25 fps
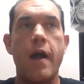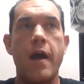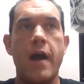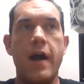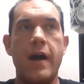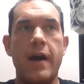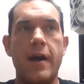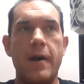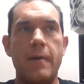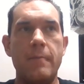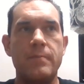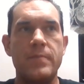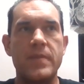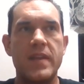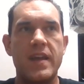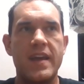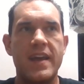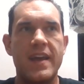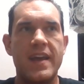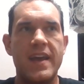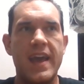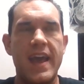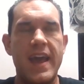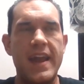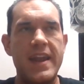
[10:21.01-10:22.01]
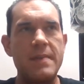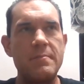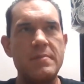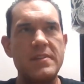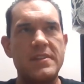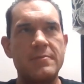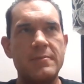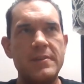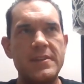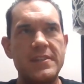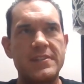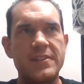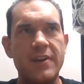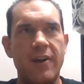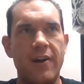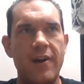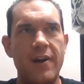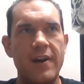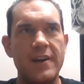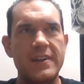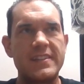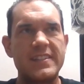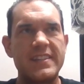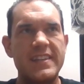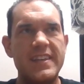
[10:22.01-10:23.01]
Um, and in between
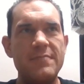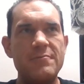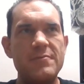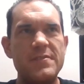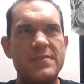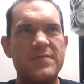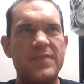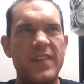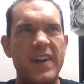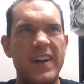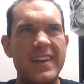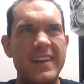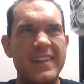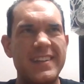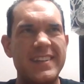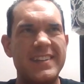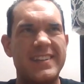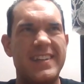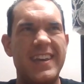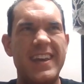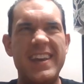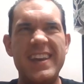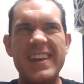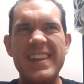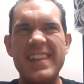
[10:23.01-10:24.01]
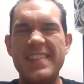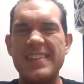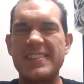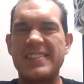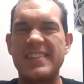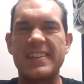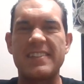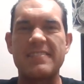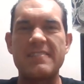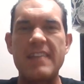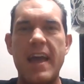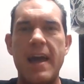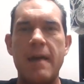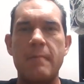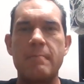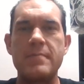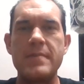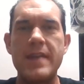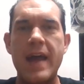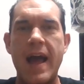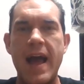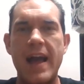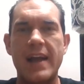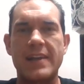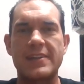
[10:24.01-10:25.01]
songs, he would fucking just hear this
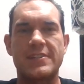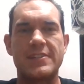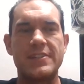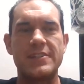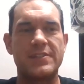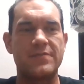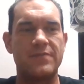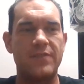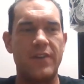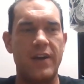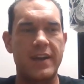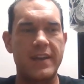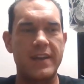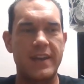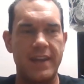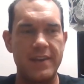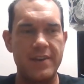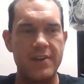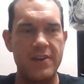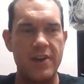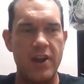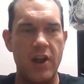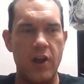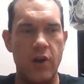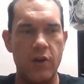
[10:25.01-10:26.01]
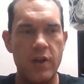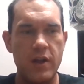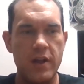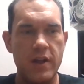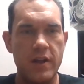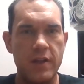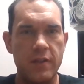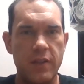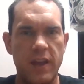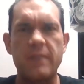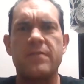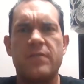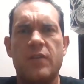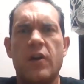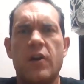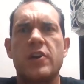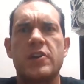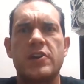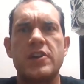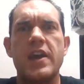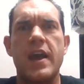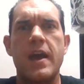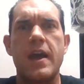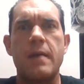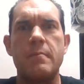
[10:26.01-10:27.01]
obnoxious fucking, you know, like
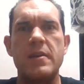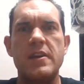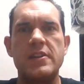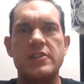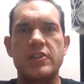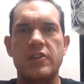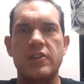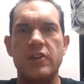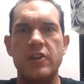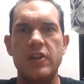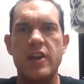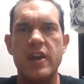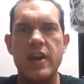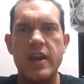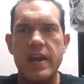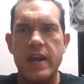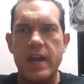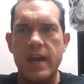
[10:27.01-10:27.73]
fuck yeah, basically.